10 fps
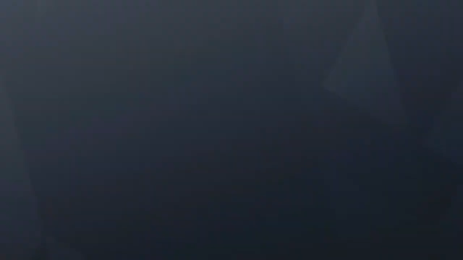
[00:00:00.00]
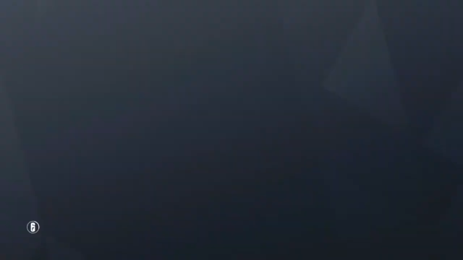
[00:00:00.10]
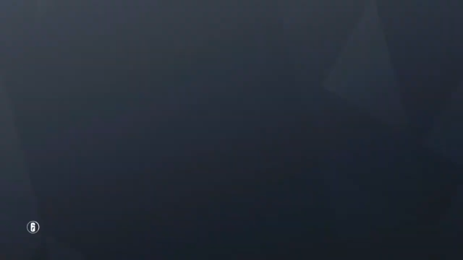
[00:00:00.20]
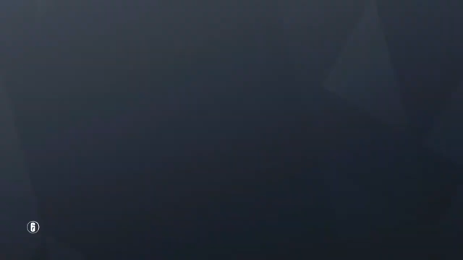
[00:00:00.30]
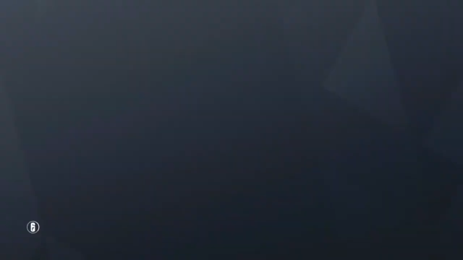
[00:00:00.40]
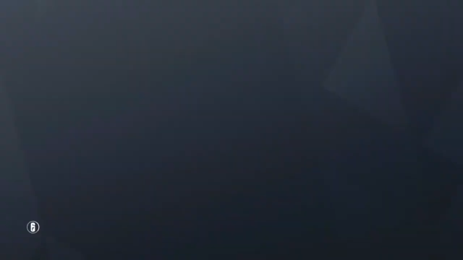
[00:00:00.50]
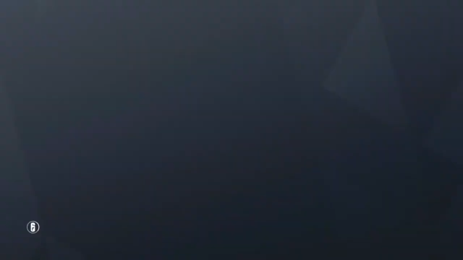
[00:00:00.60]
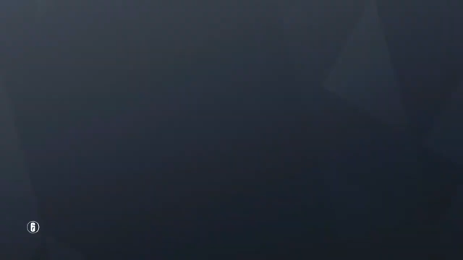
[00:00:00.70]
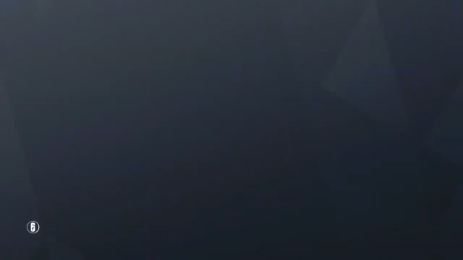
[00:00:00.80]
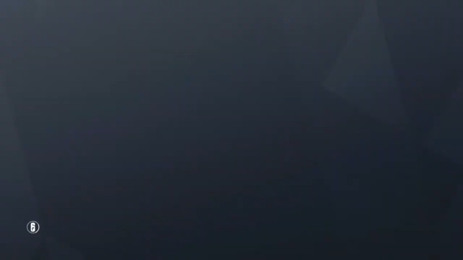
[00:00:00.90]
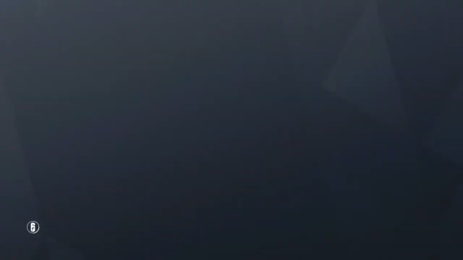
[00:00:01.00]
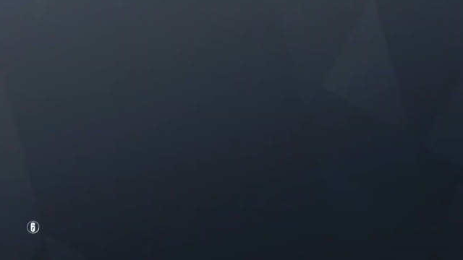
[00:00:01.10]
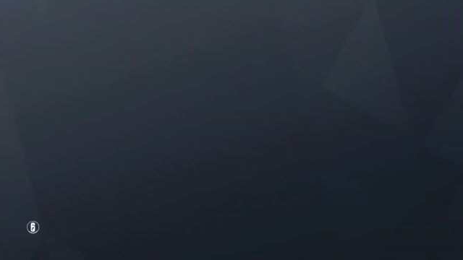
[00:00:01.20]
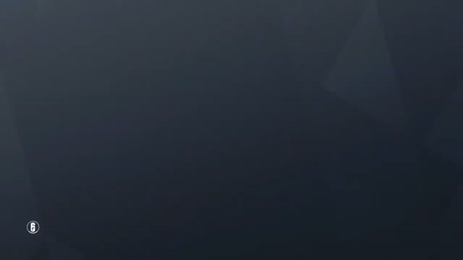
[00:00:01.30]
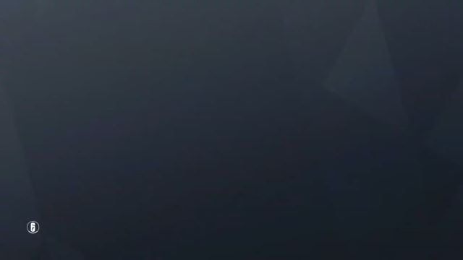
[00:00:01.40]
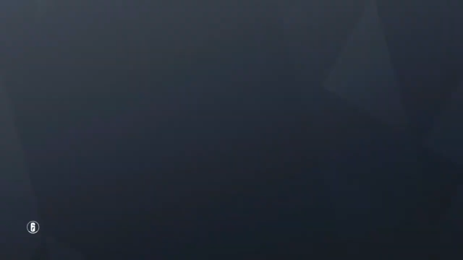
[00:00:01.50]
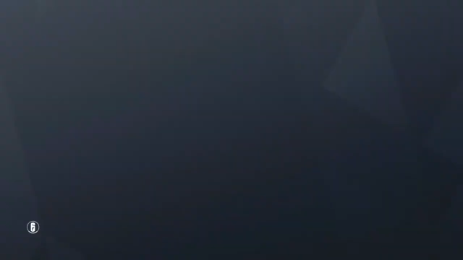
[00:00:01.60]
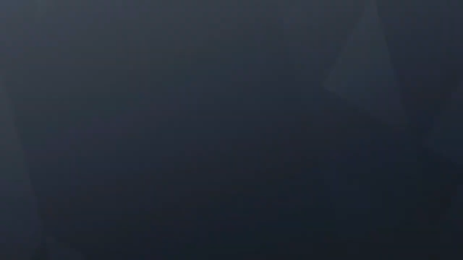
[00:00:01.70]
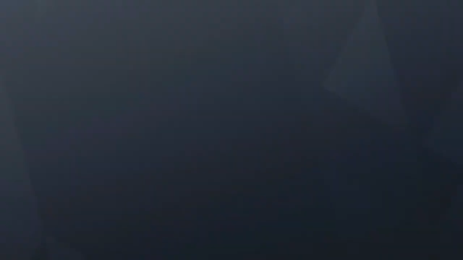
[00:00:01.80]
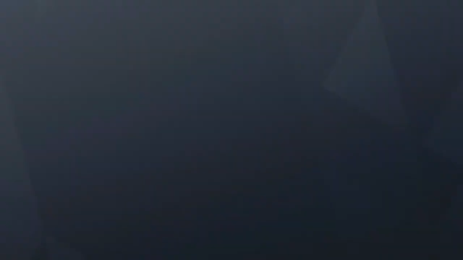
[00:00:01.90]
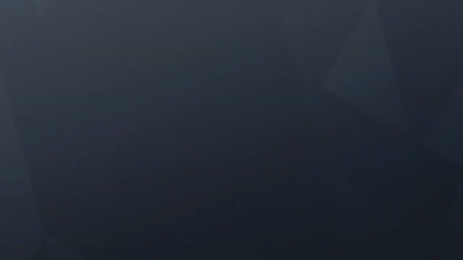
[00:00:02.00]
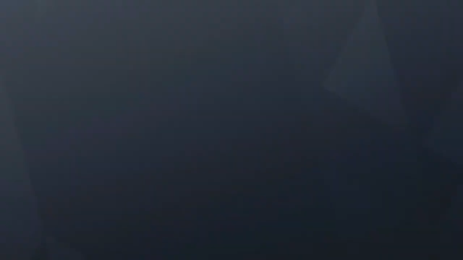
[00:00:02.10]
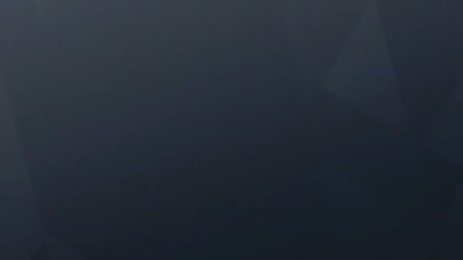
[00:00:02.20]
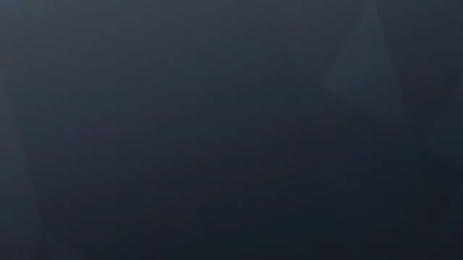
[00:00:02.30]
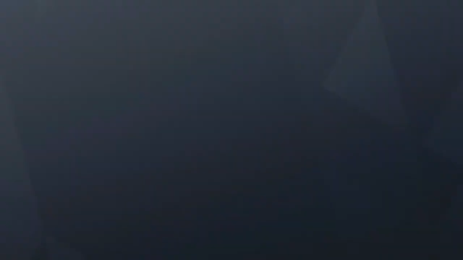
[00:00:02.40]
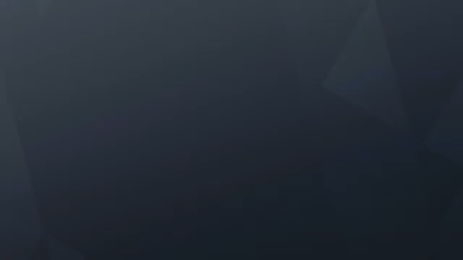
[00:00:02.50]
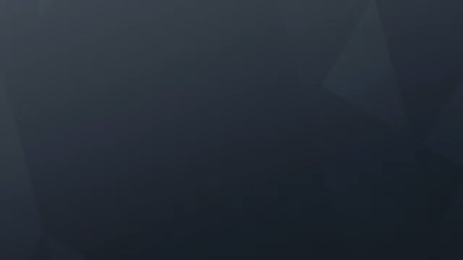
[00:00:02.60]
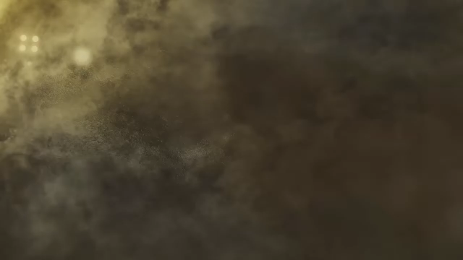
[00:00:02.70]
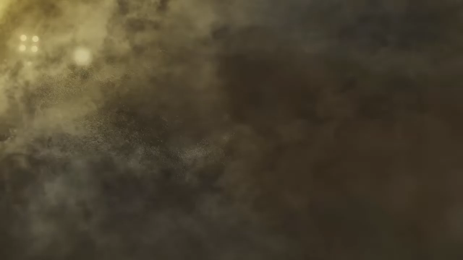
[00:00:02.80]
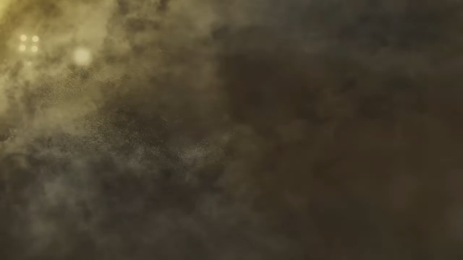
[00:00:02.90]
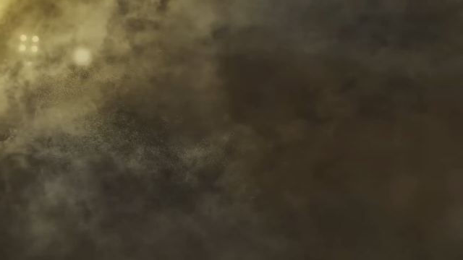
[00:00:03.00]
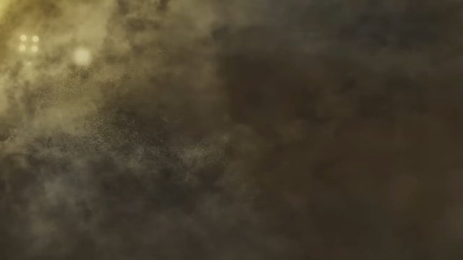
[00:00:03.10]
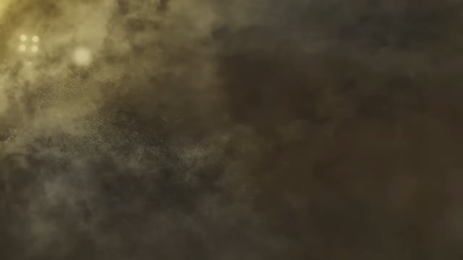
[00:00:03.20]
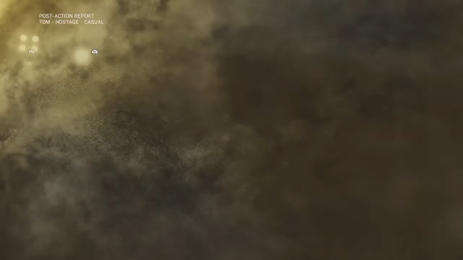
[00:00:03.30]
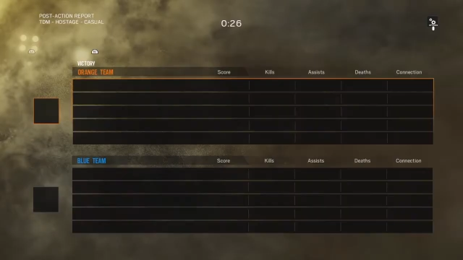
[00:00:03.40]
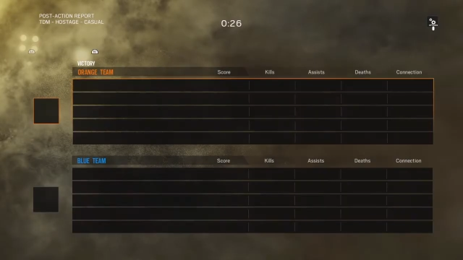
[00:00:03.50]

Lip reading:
No face is visible, so there are no lips to read.